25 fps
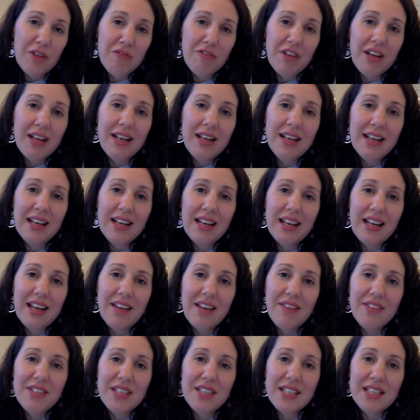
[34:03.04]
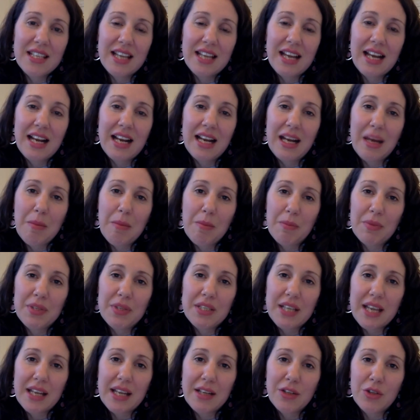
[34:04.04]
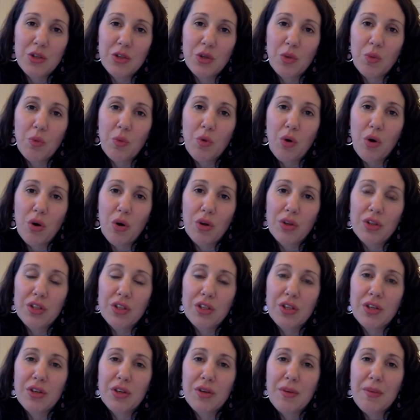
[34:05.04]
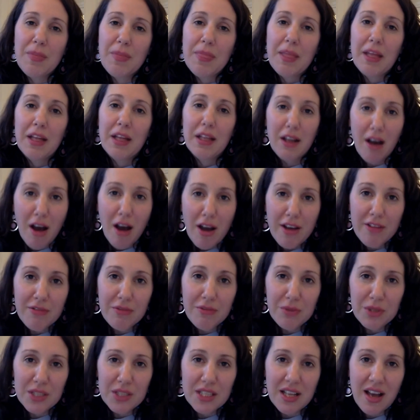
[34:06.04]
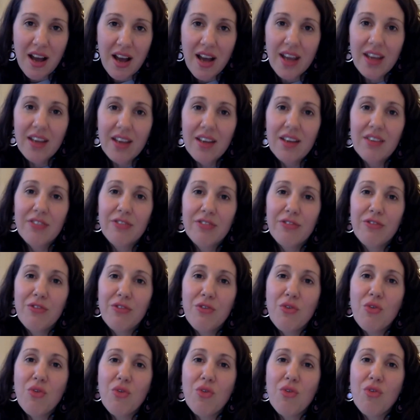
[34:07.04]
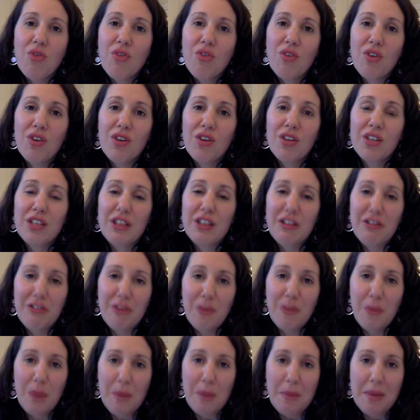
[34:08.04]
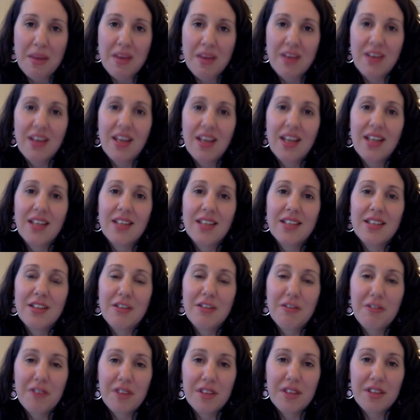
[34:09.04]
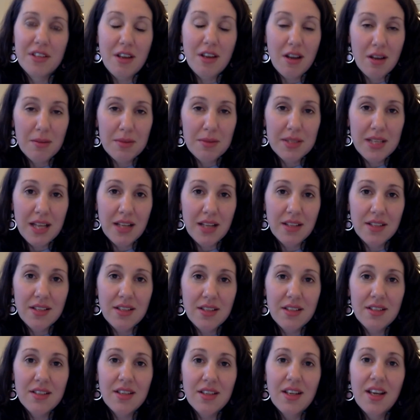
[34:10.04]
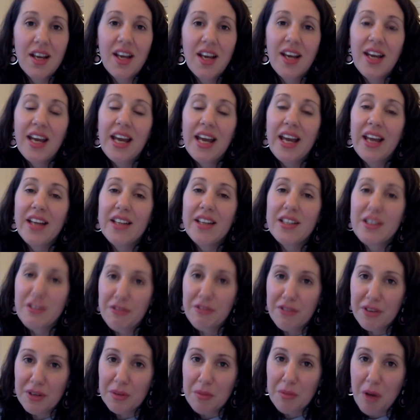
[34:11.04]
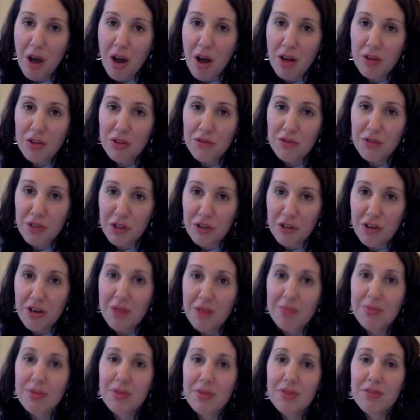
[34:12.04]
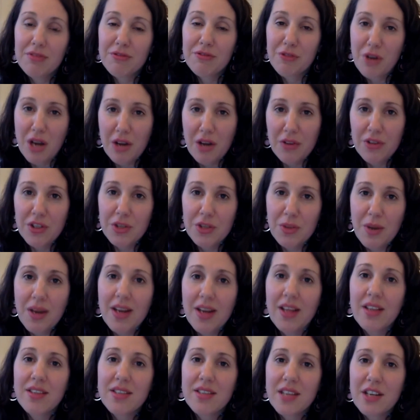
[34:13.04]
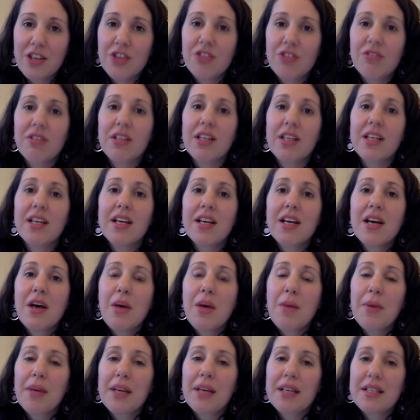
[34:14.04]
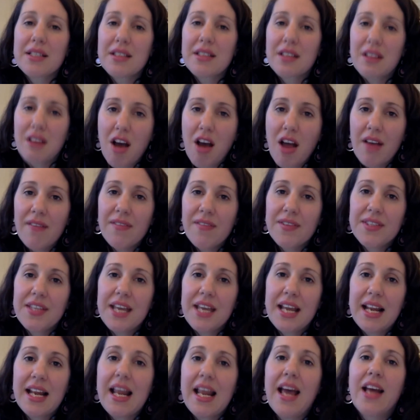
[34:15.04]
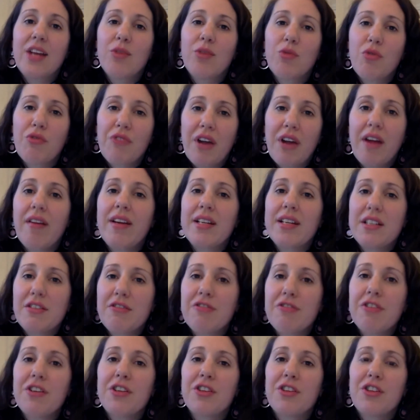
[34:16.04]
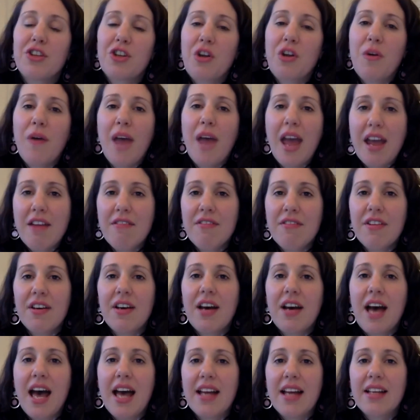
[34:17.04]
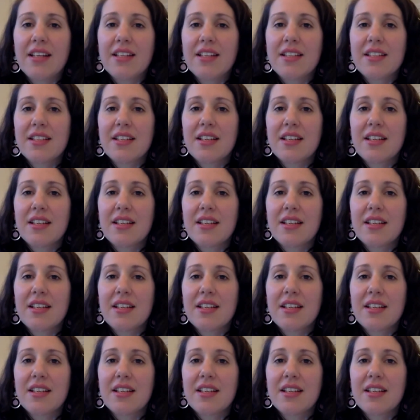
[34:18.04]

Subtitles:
really gives us a glimpse into what life was like for different women in different circumstances in different parts of Europe throughout the 20th century, because the lives they led were very different. You know, Ava and